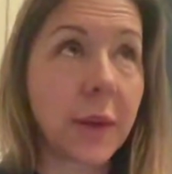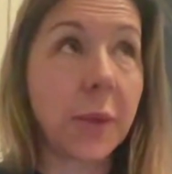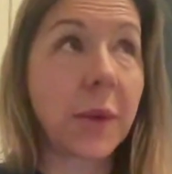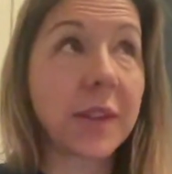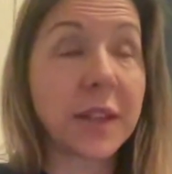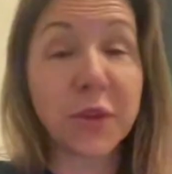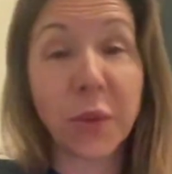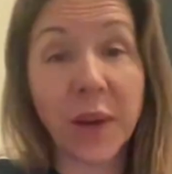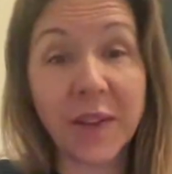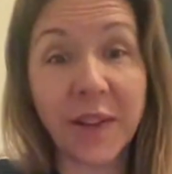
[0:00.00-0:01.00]
I want to say
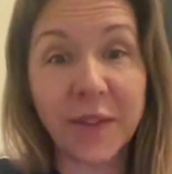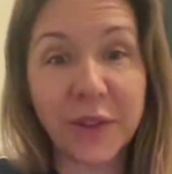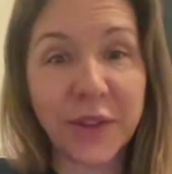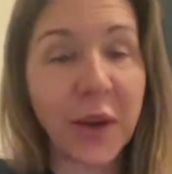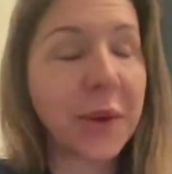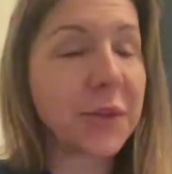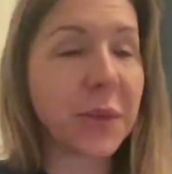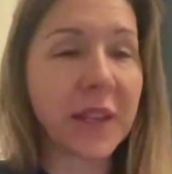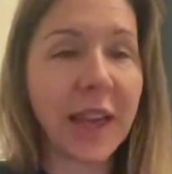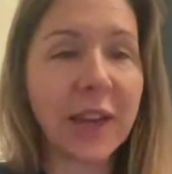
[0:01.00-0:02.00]
25 years ago, which
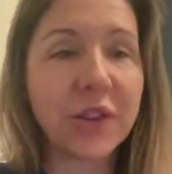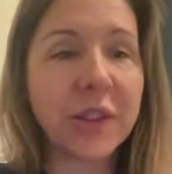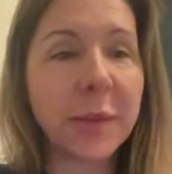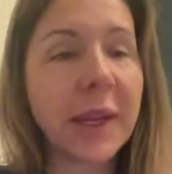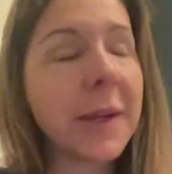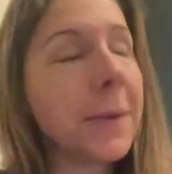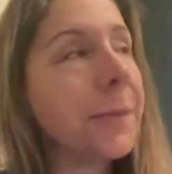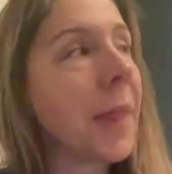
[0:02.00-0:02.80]
really ages me.